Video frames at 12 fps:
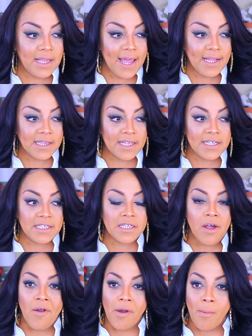like
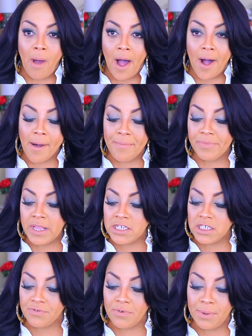this. Um,
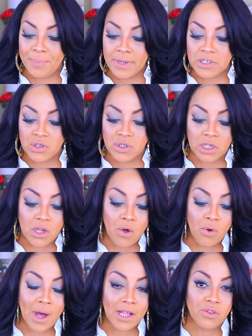just from the pictures
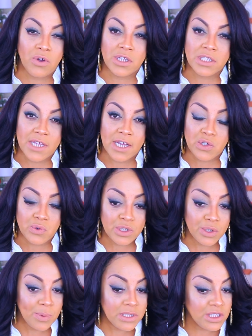alone, I thought the texture was
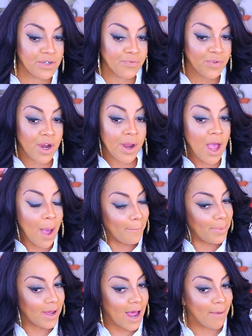a little bit different.
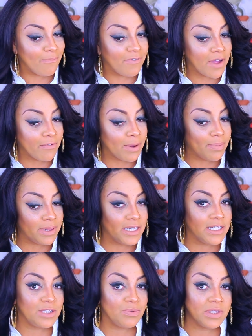But I'm very
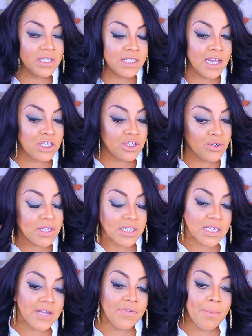pleased with the texture.
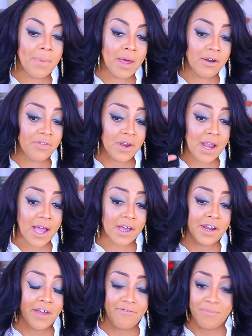It's even better than I
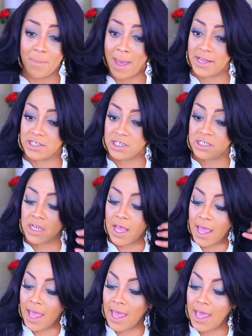could have imagined.
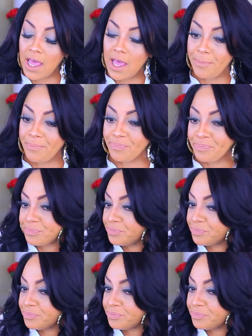And